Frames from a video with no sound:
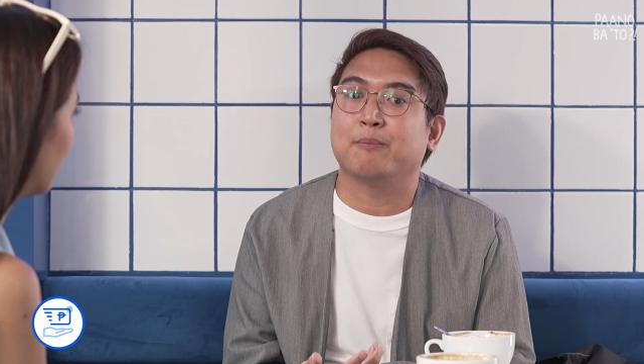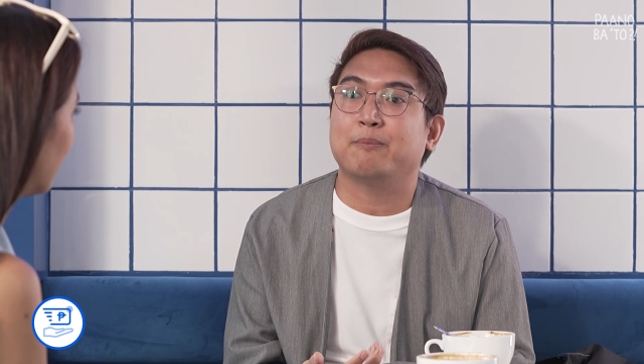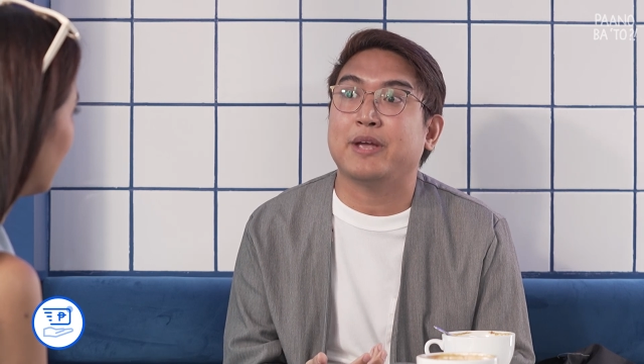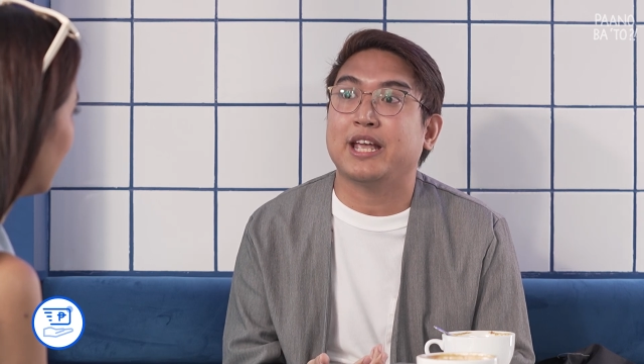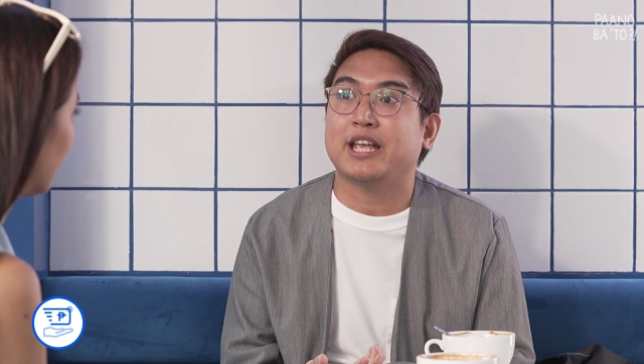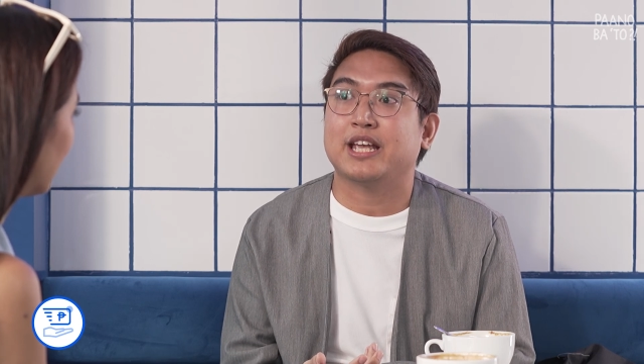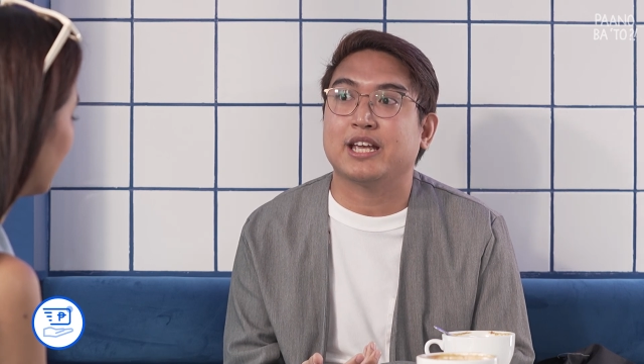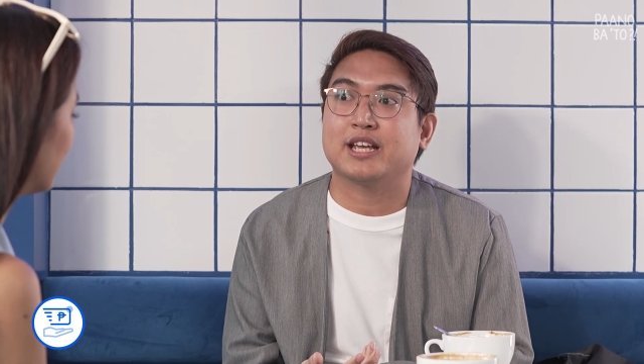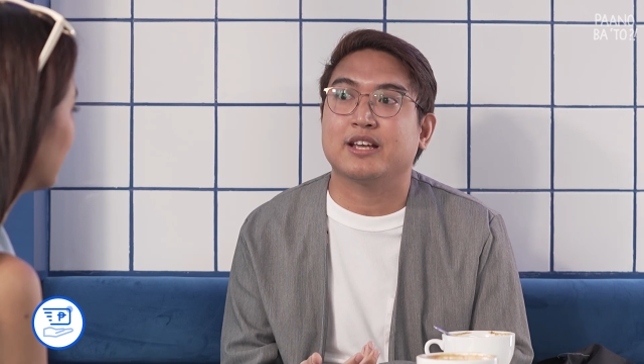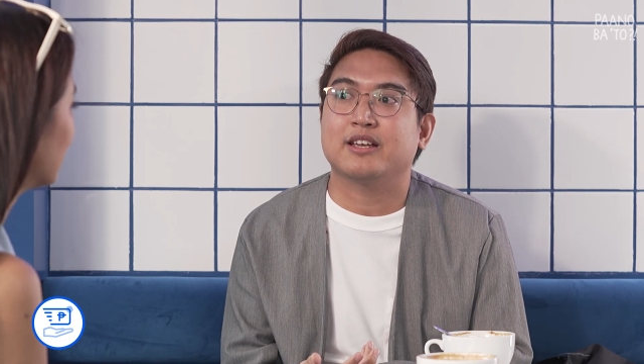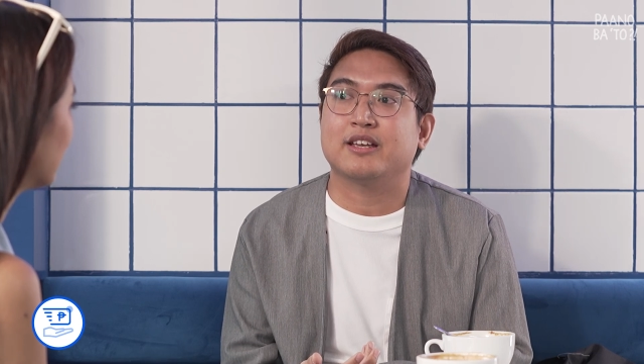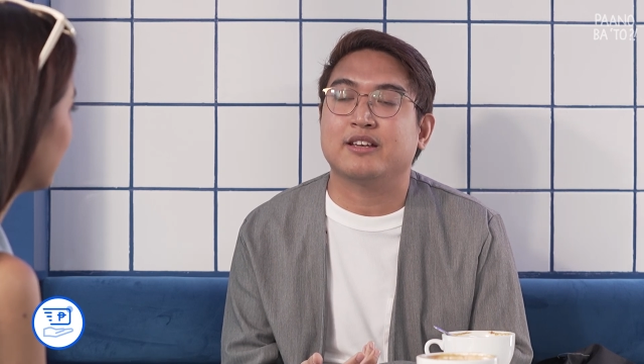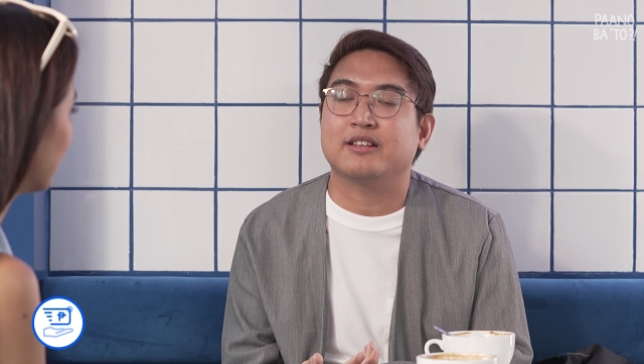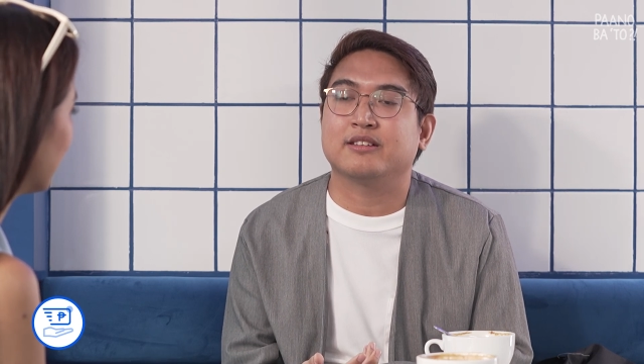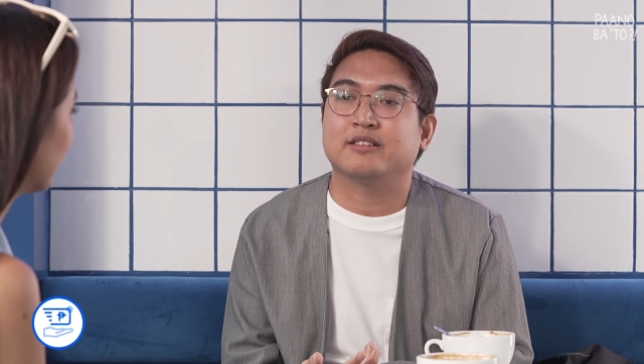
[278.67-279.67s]
paying
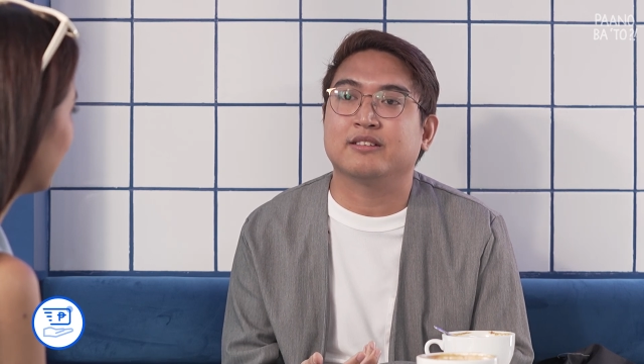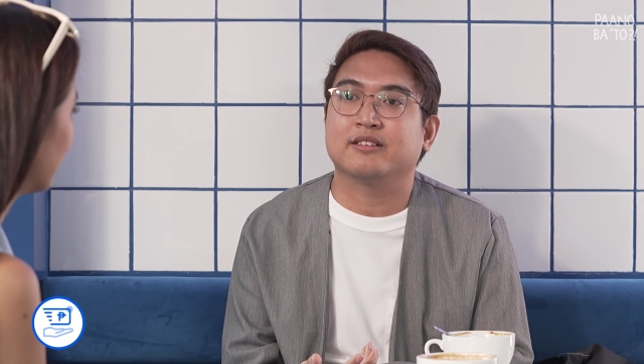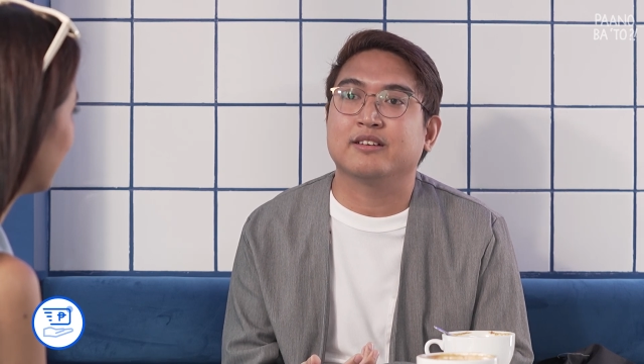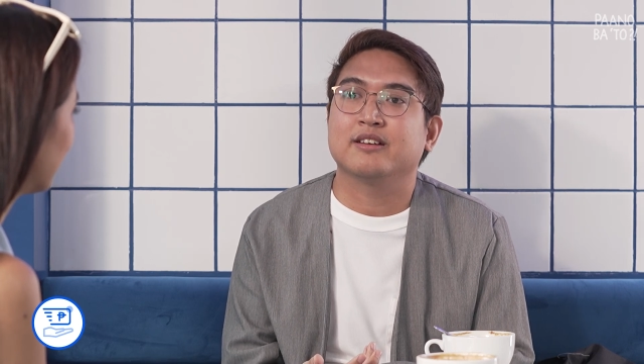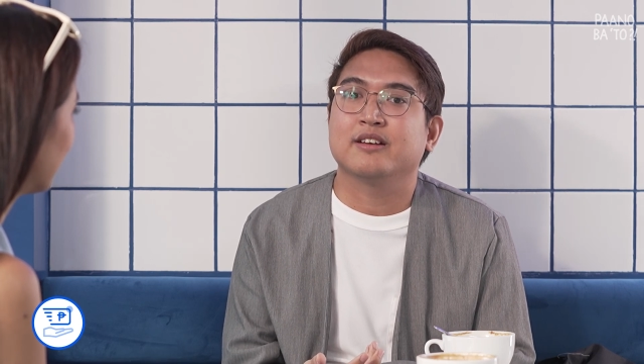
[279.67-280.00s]
in